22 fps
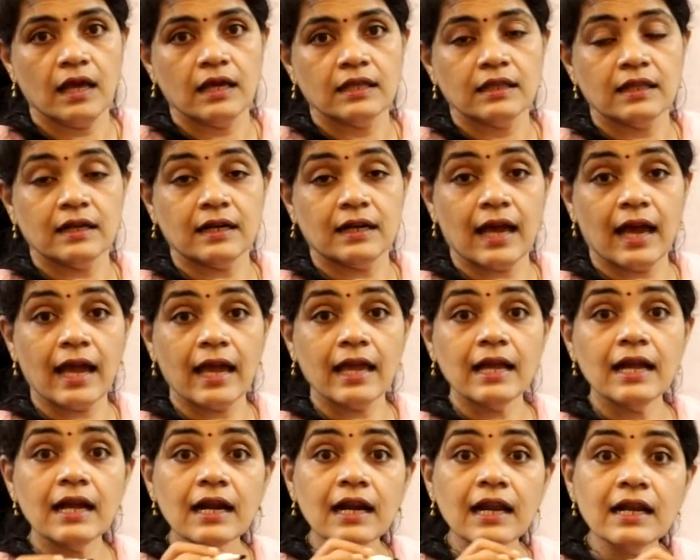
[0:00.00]
The
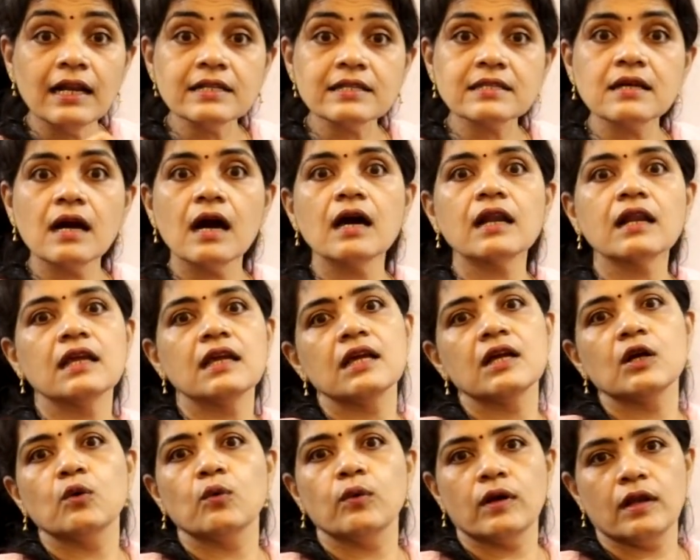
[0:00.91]
diagonals are
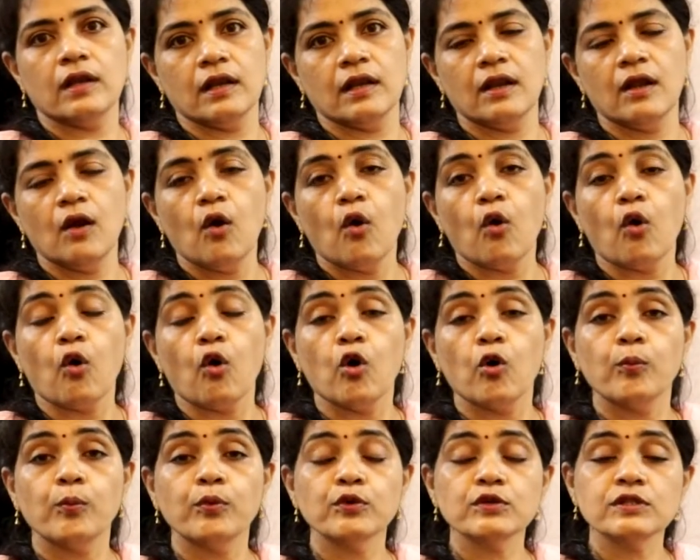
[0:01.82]
equal,
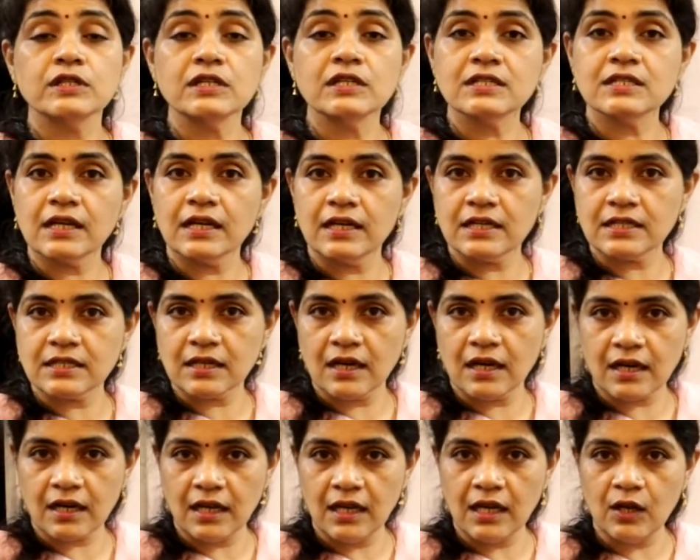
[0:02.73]
opposite sides
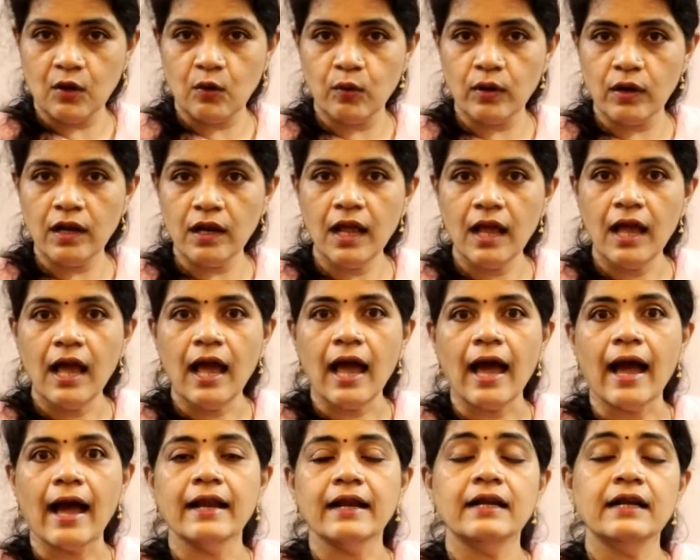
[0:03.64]
are equal,
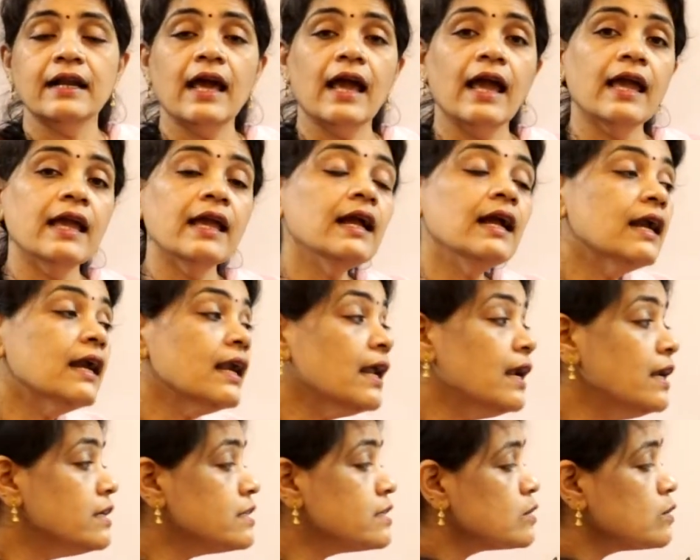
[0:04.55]
and
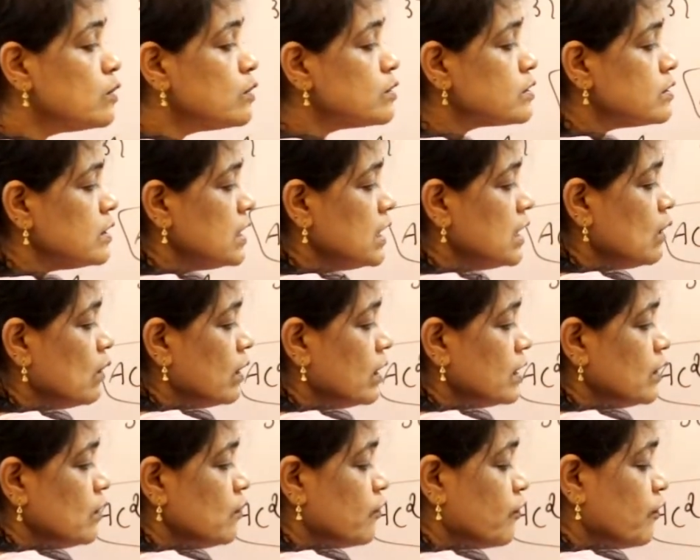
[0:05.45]
diagonals also equal.
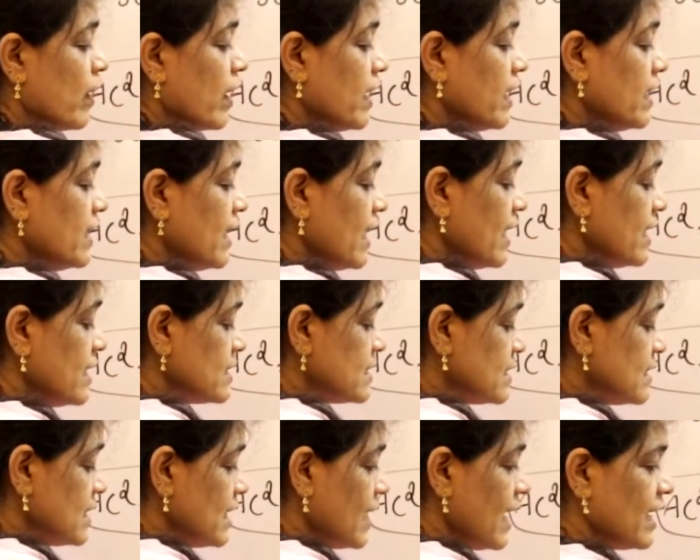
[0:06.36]
You find
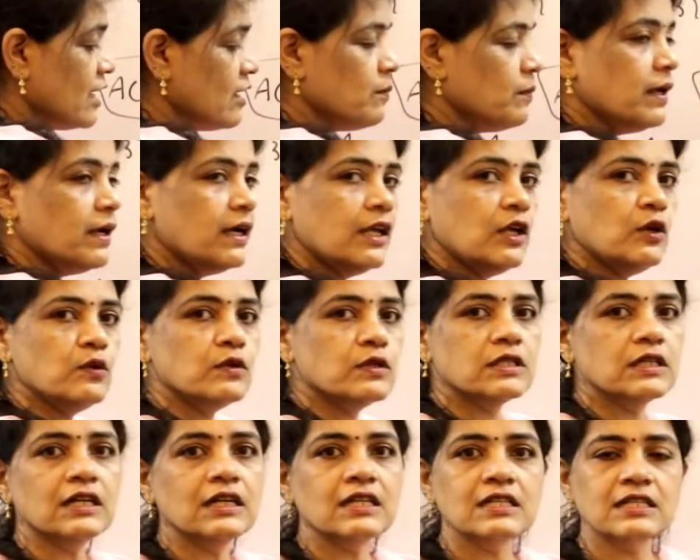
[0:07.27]
AC and BD
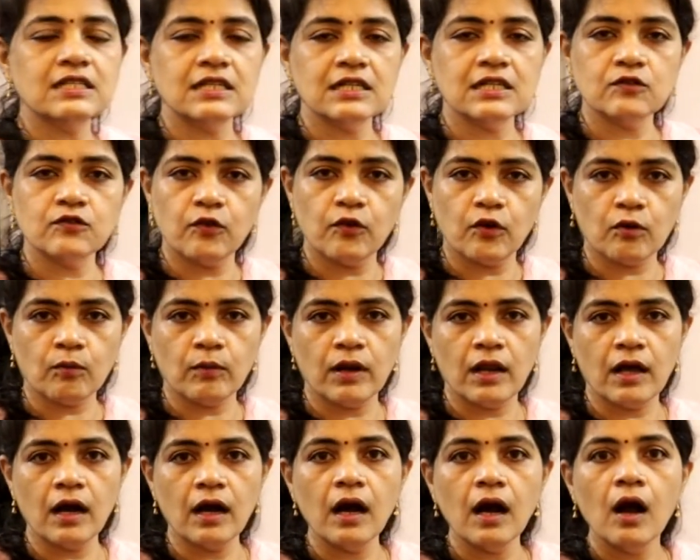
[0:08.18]
using distance
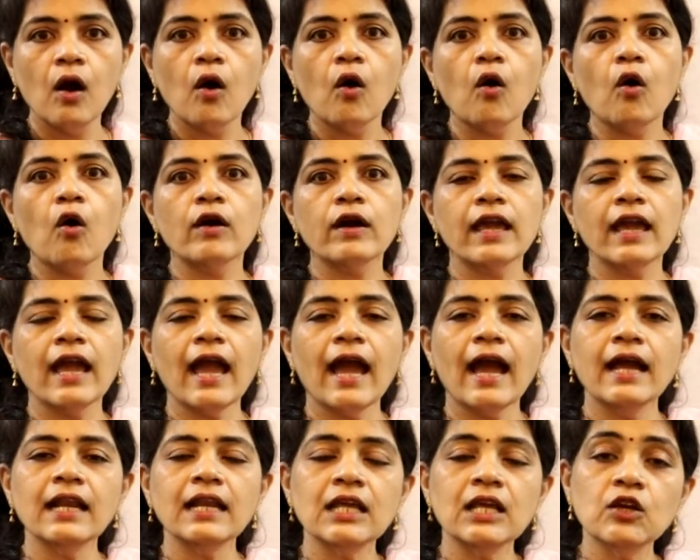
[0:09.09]
formula. Okay,
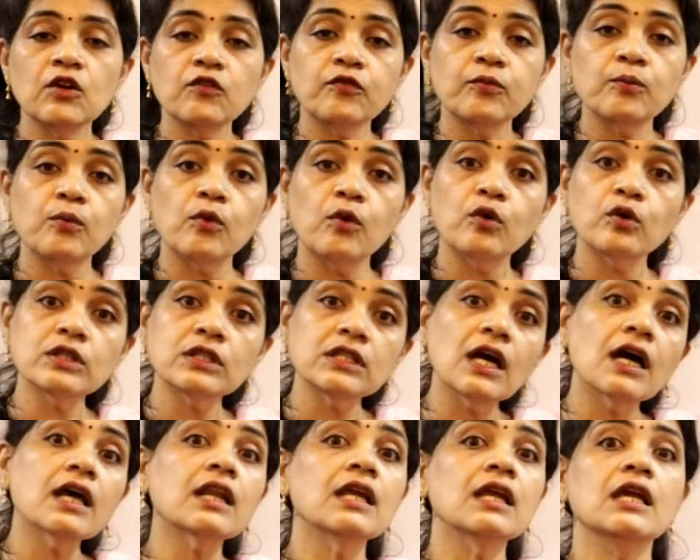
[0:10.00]
and if both
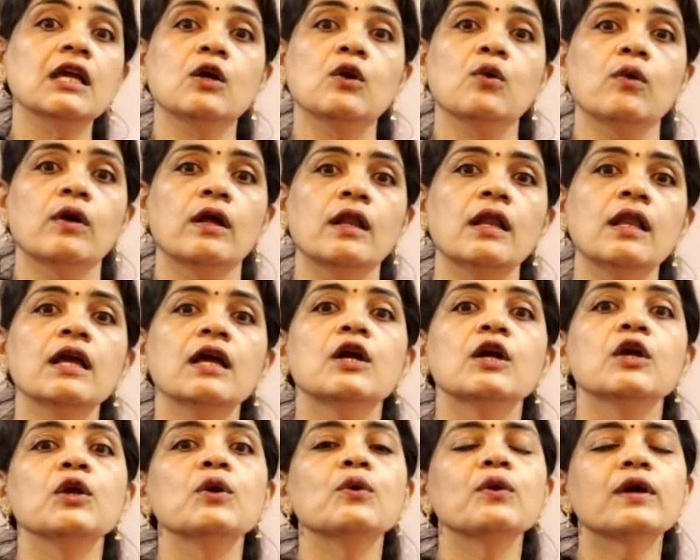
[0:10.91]
are equal,
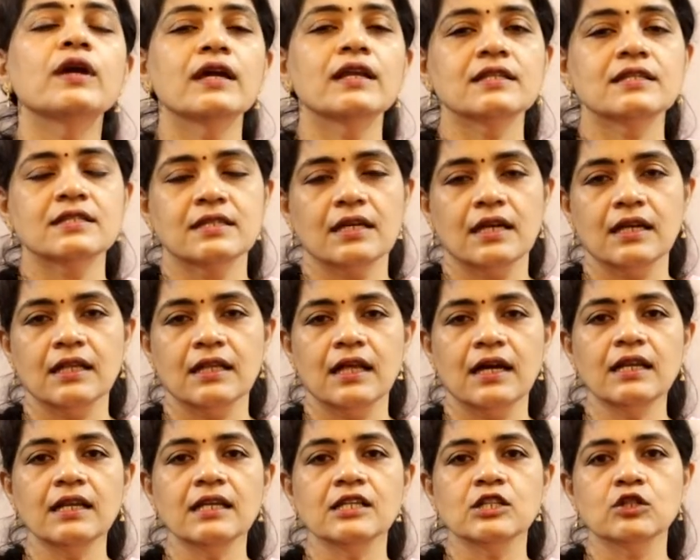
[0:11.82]
you can say
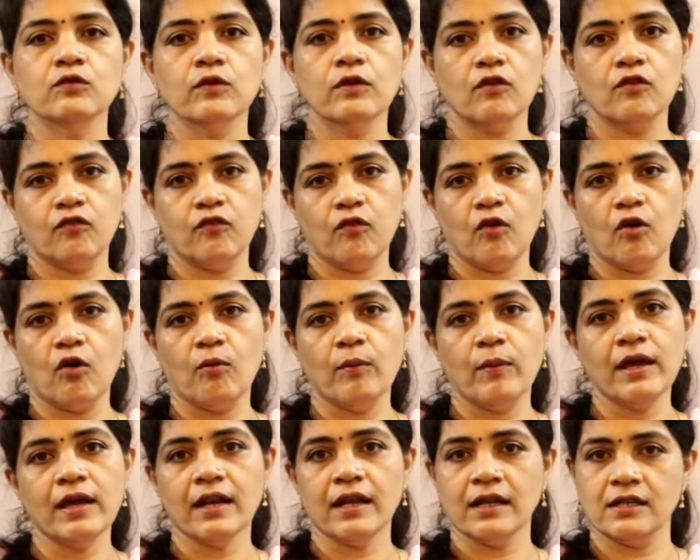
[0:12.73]
that it will form
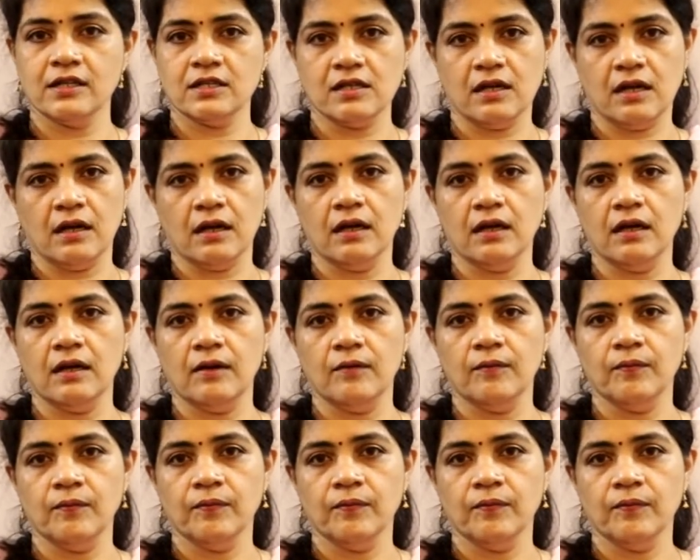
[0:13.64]
a rectangle.